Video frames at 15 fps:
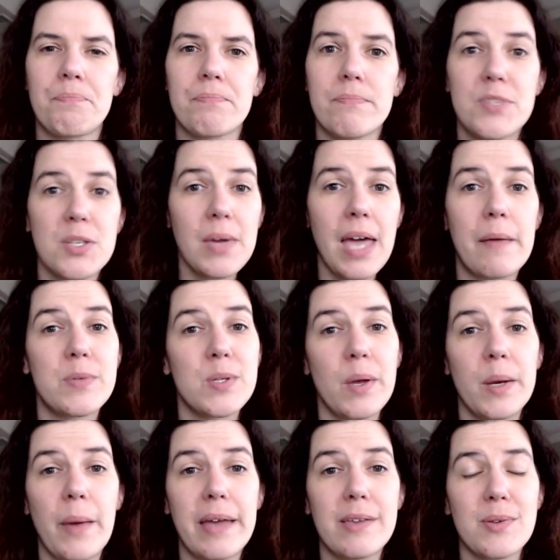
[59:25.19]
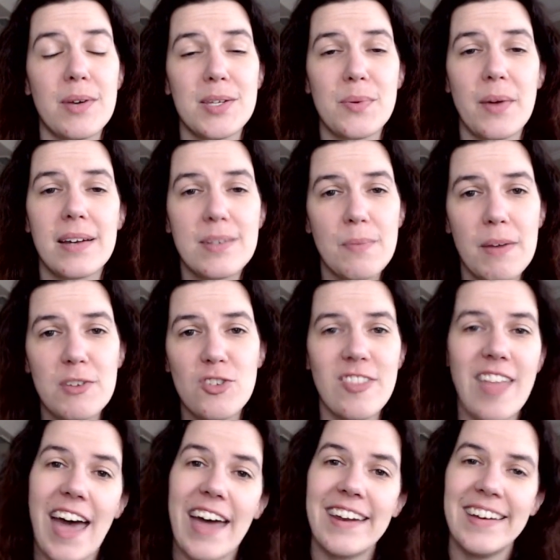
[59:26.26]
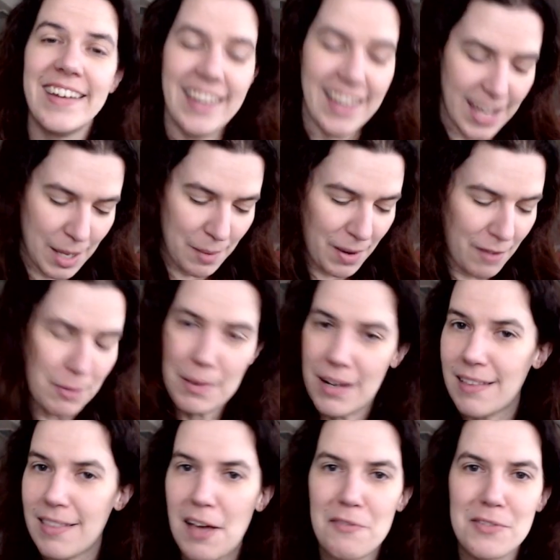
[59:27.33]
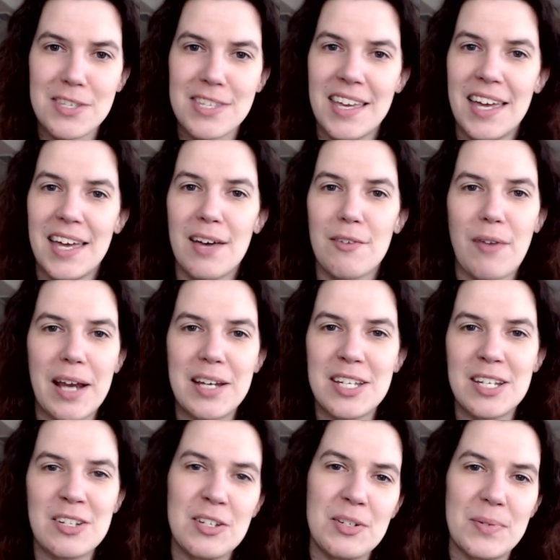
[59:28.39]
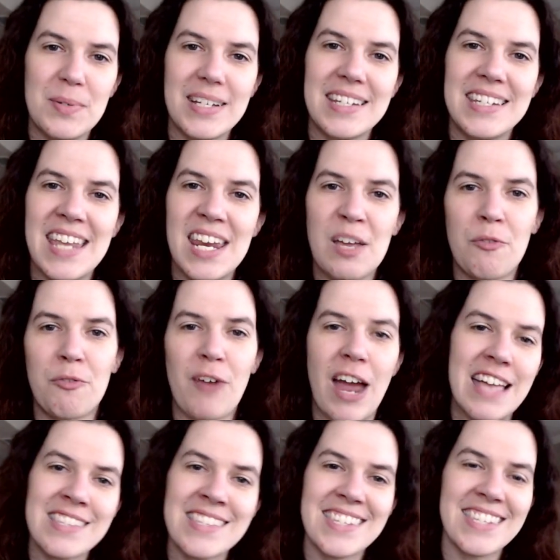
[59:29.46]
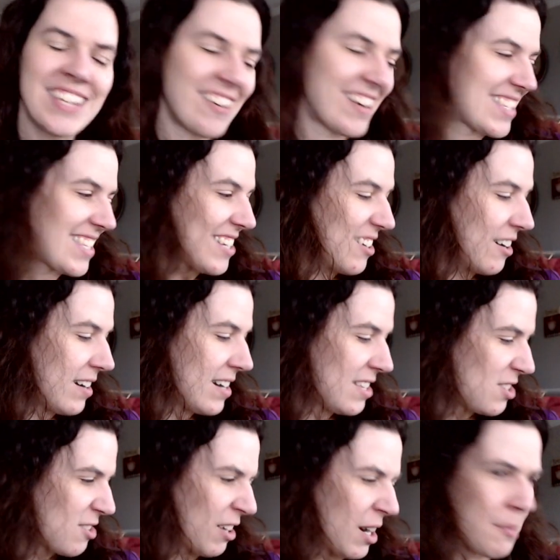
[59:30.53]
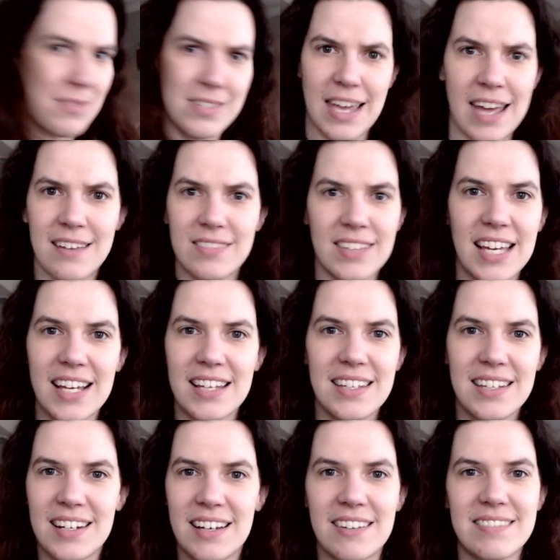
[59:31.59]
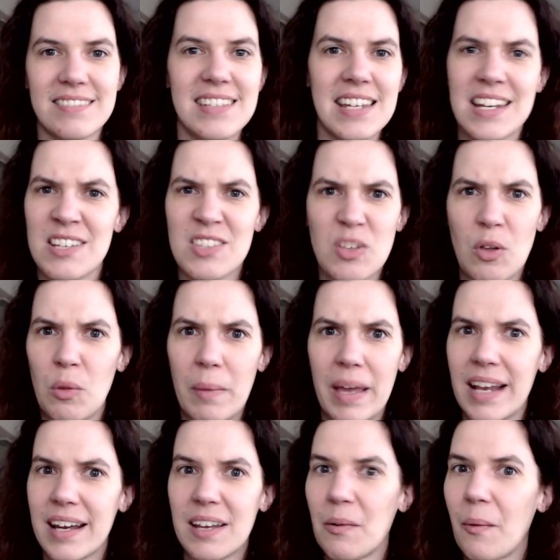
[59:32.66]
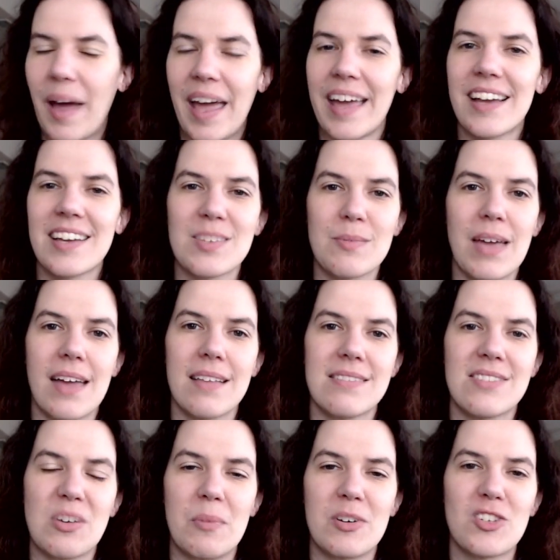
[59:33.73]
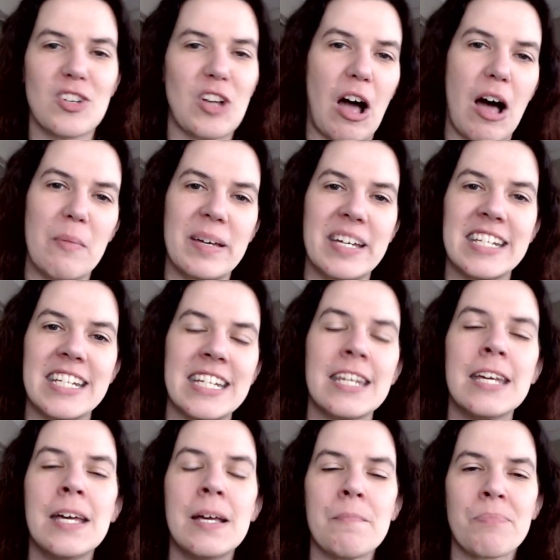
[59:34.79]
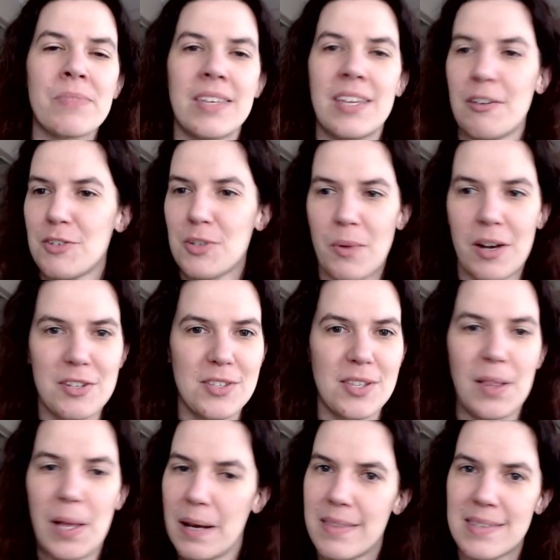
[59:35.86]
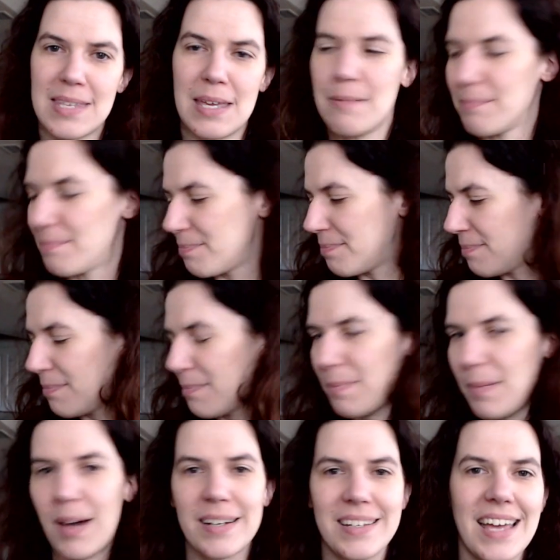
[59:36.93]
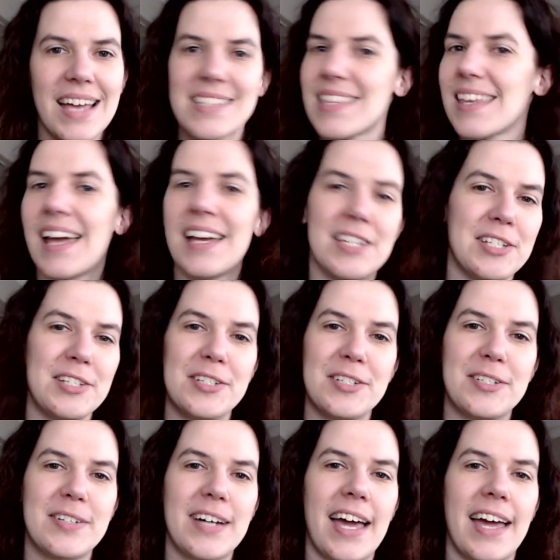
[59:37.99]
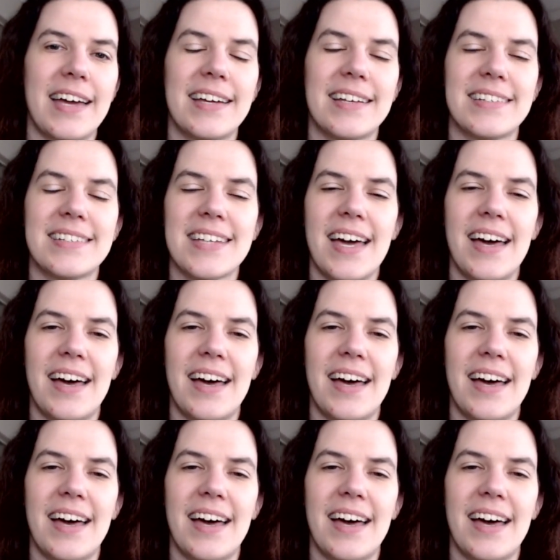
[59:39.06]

So anyway, so I just wanted to mention that. Everybody loves finding new knitting friends. I said to her on Instagram, it was kind of like, knitting soulmate in a way, because we had so much in common, and she watches a lot of the same podcasts that I do, and